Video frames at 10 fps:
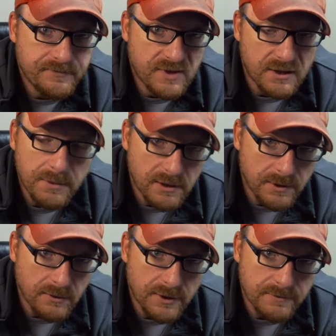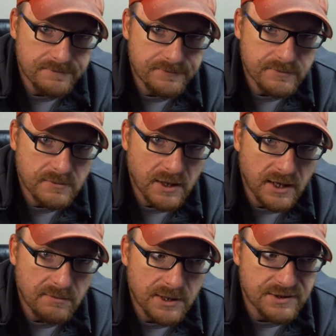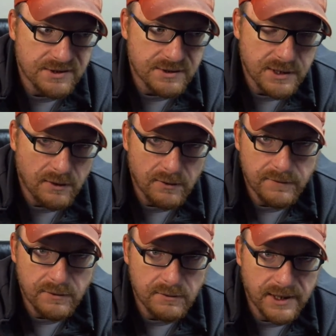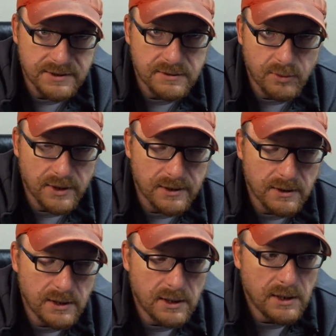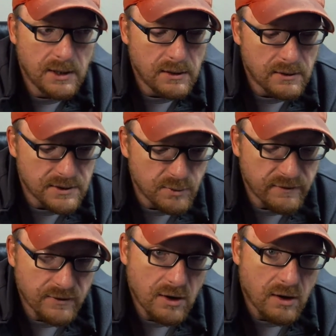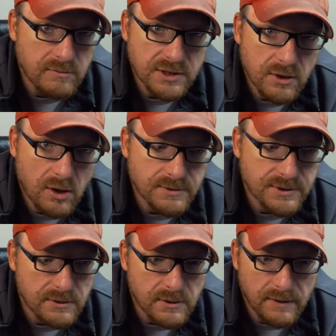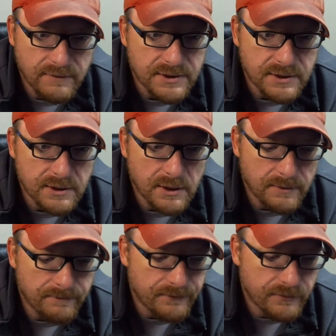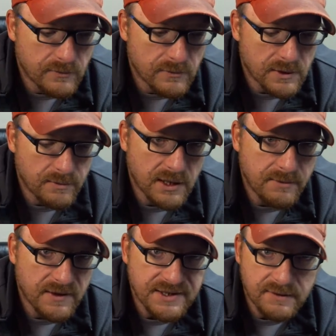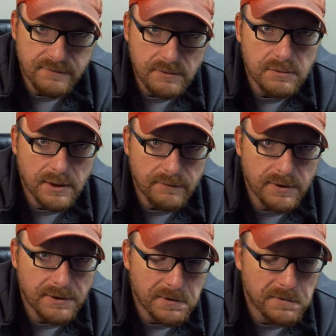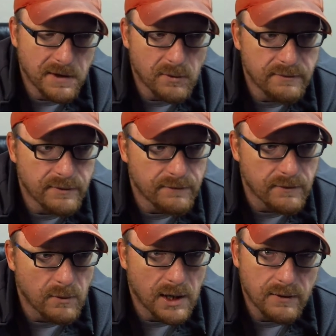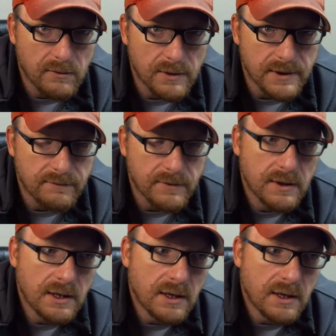than the peanut butter would. Okay, because it's a solid food. That's the point. Let's move on to carbs. Carbs are obviously they're becoming less evil. They were evil for a while. They're really evil.